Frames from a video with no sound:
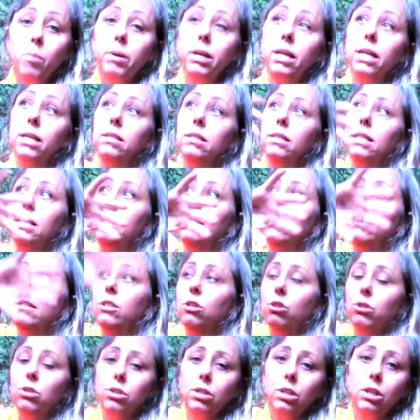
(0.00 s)
because
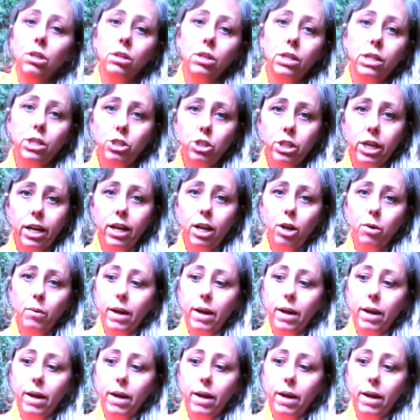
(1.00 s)
there's still an agenda.